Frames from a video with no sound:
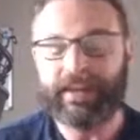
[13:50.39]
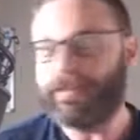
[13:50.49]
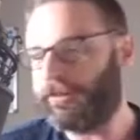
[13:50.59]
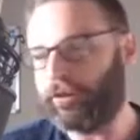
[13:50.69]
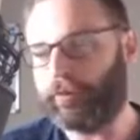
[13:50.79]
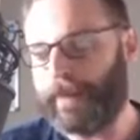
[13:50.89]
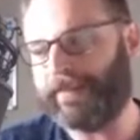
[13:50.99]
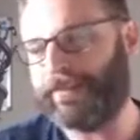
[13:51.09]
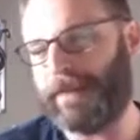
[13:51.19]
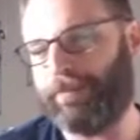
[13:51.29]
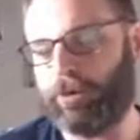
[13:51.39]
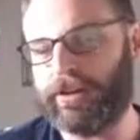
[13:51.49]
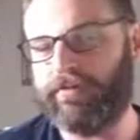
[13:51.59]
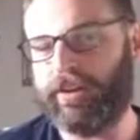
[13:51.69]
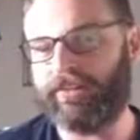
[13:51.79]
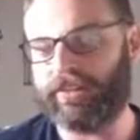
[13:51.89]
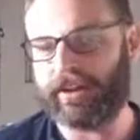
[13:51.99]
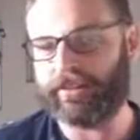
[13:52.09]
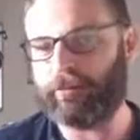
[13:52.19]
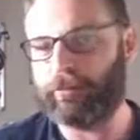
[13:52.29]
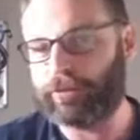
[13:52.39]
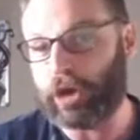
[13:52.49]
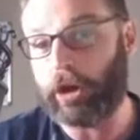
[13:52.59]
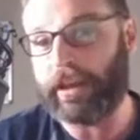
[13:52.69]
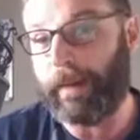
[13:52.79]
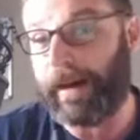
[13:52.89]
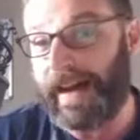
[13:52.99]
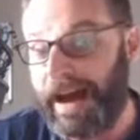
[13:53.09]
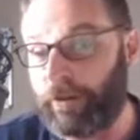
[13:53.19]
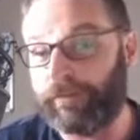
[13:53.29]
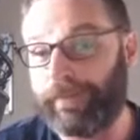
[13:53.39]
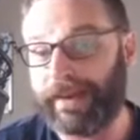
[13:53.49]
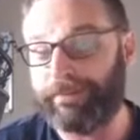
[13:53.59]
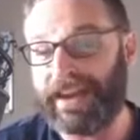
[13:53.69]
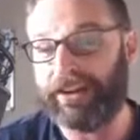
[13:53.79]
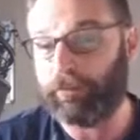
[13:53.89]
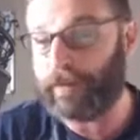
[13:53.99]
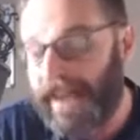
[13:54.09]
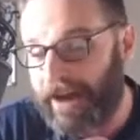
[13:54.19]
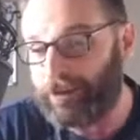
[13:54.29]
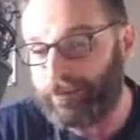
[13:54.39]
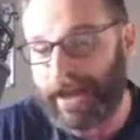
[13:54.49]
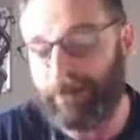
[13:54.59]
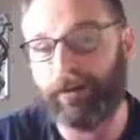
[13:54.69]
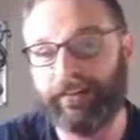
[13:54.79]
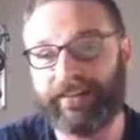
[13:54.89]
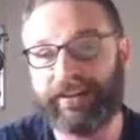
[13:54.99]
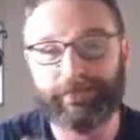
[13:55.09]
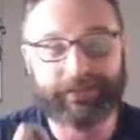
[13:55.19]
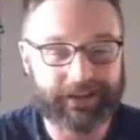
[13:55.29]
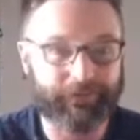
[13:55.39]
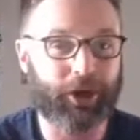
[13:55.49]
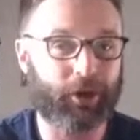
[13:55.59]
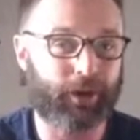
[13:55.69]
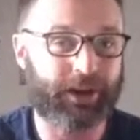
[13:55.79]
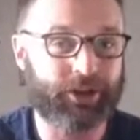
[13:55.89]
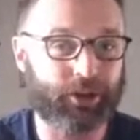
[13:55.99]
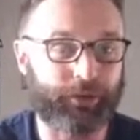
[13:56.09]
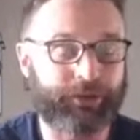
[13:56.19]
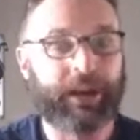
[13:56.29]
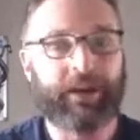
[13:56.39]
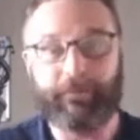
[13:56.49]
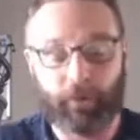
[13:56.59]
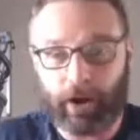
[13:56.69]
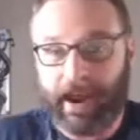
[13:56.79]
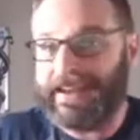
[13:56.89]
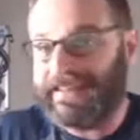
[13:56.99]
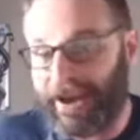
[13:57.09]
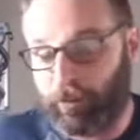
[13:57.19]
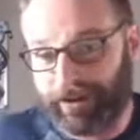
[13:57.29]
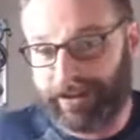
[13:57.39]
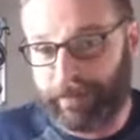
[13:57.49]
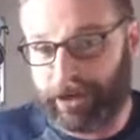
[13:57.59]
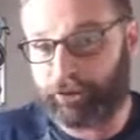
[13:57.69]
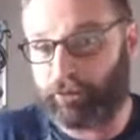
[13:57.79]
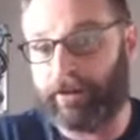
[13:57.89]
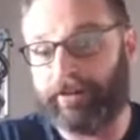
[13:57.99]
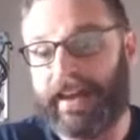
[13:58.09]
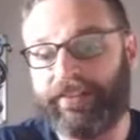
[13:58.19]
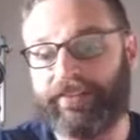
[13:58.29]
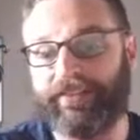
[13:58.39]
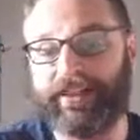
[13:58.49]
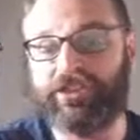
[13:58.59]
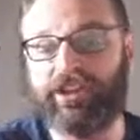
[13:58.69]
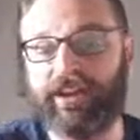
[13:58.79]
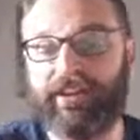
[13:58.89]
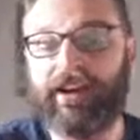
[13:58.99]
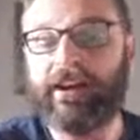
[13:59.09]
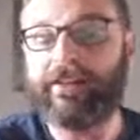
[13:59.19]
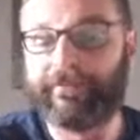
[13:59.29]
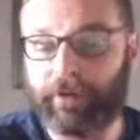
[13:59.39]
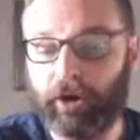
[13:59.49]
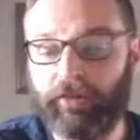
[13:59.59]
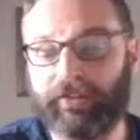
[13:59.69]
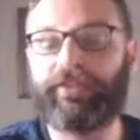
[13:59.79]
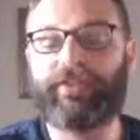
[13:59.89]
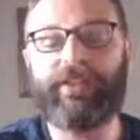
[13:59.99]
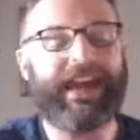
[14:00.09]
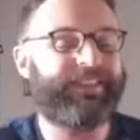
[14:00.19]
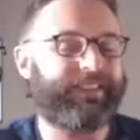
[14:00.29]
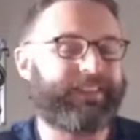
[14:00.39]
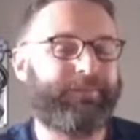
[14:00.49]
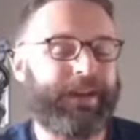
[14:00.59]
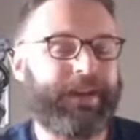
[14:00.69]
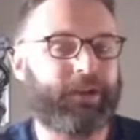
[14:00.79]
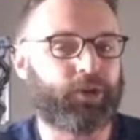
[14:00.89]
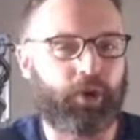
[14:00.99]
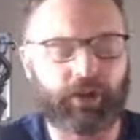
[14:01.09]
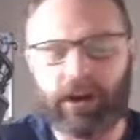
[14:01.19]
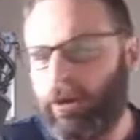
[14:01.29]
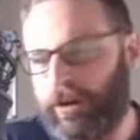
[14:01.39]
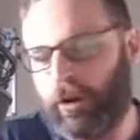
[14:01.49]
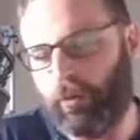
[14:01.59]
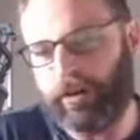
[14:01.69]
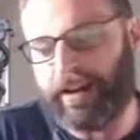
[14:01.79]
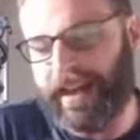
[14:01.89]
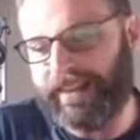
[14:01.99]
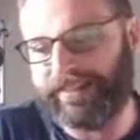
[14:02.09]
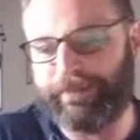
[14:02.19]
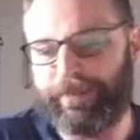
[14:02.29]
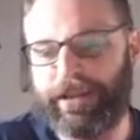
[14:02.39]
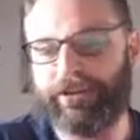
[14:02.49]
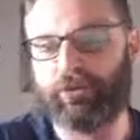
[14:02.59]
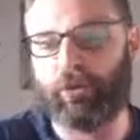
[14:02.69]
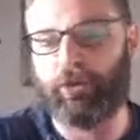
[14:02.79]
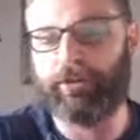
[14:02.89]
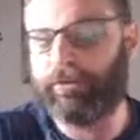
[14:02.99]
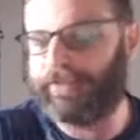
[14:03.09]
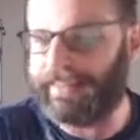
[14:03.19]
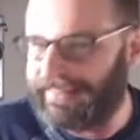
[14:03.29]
This goes back to that previous nugget that we were talking about out-of-band management, and how you may want to set up different credentials for a network administrator to SSH in versus the SNMP controller. We don't want our SNMP controller to use the